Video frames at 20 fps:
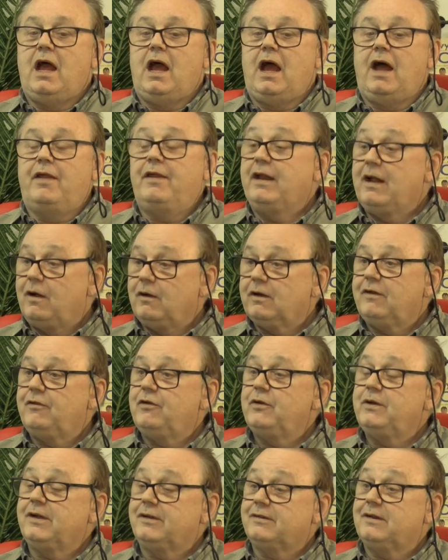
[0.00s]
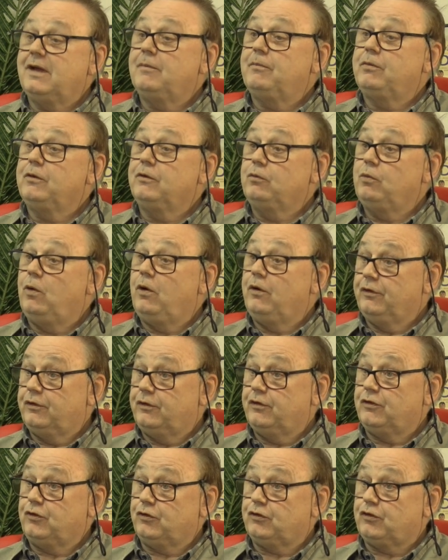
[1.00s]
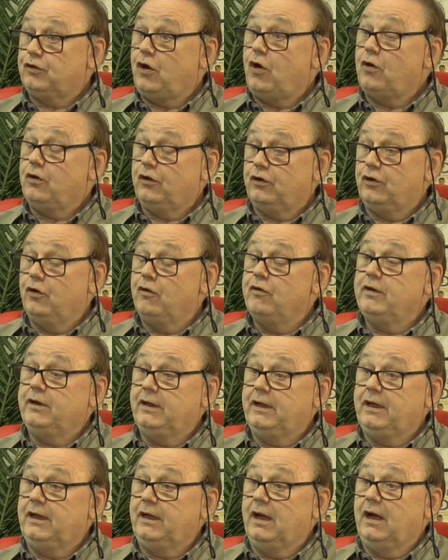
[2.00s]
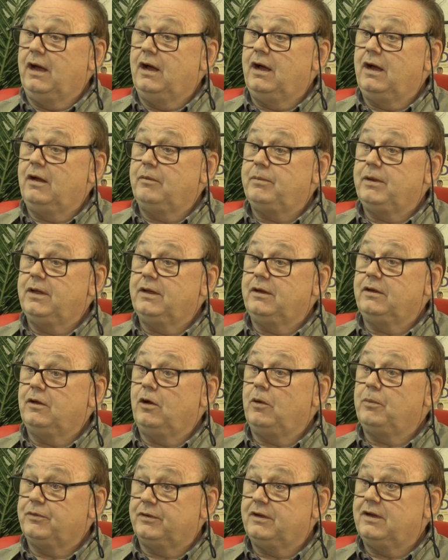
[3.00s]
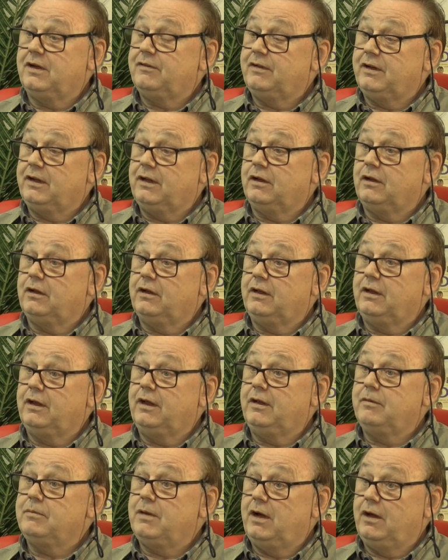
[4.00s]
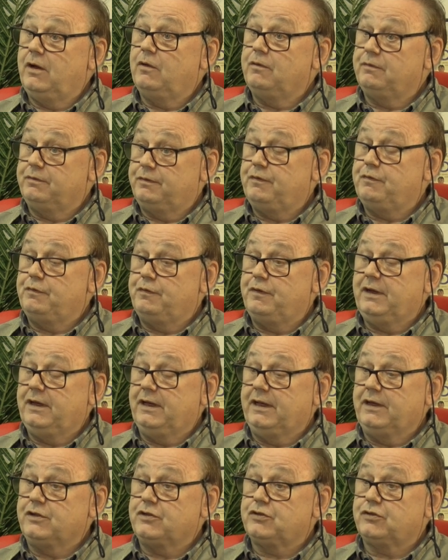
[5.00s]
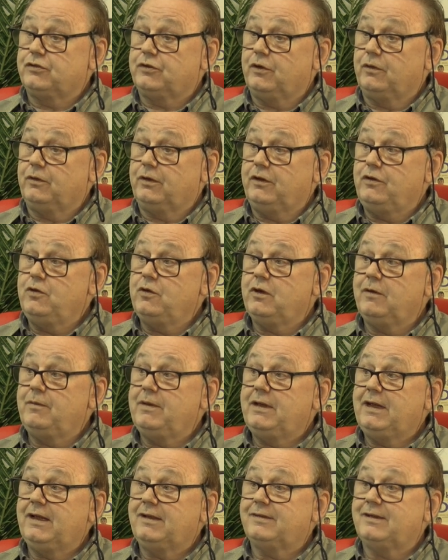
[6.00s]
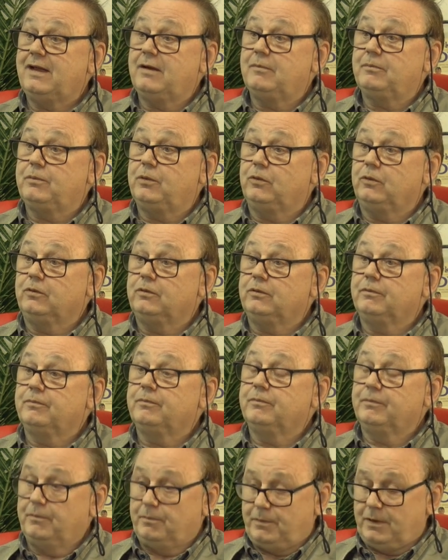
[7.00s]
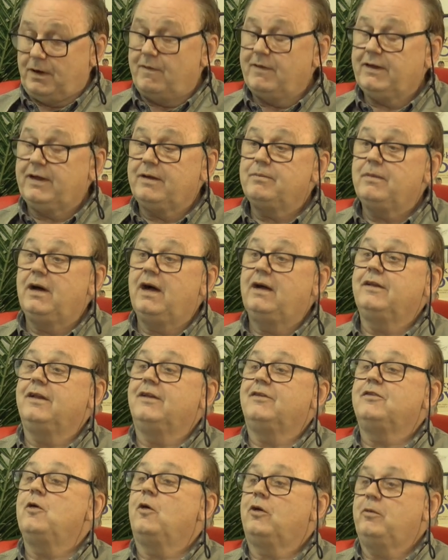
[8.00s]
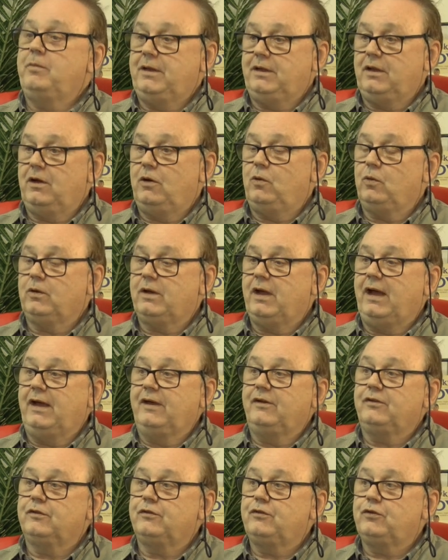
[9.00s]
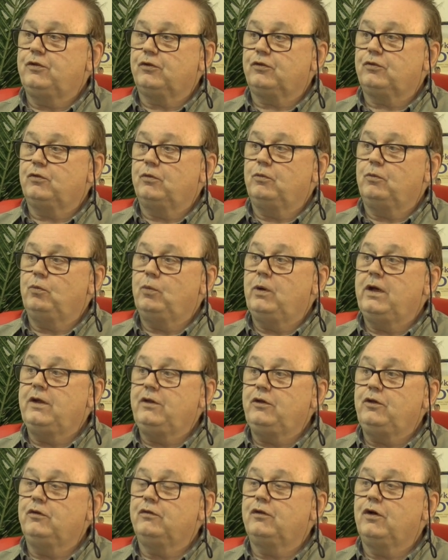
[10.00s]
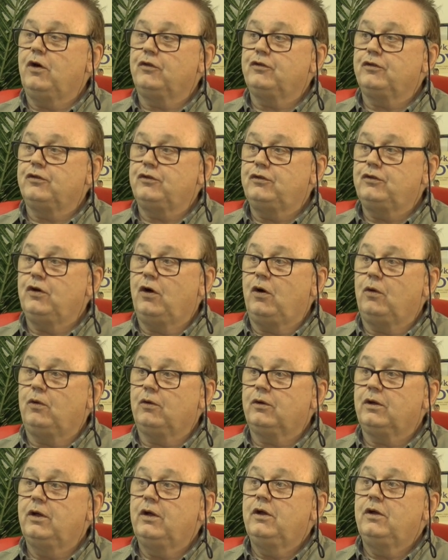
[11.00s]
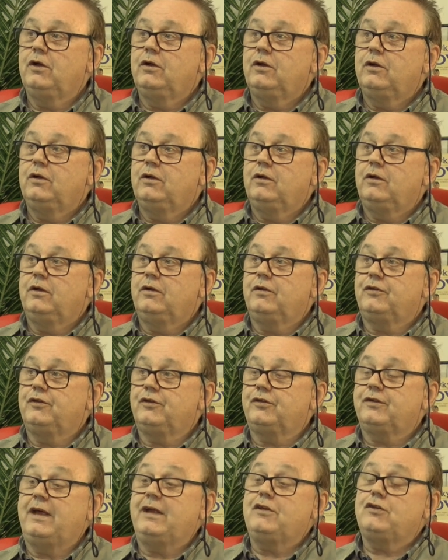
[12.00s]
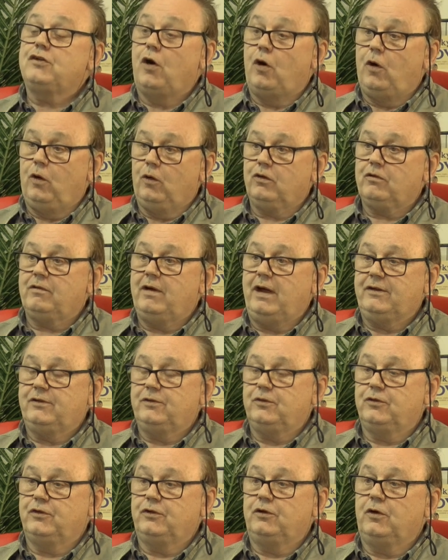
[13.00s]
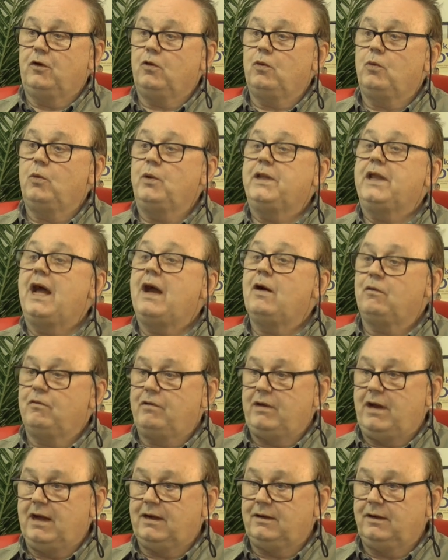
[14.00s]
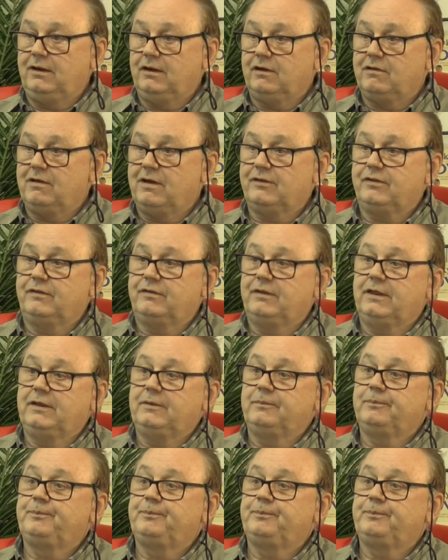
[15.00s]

And then I'll give you an example of one that's just currently I've been observing in my own village. So can you give me an example? Bearing in mind it's not going to be the whole case, of just where you've got a dog to, say, tolerate another dog without reacting aggressively.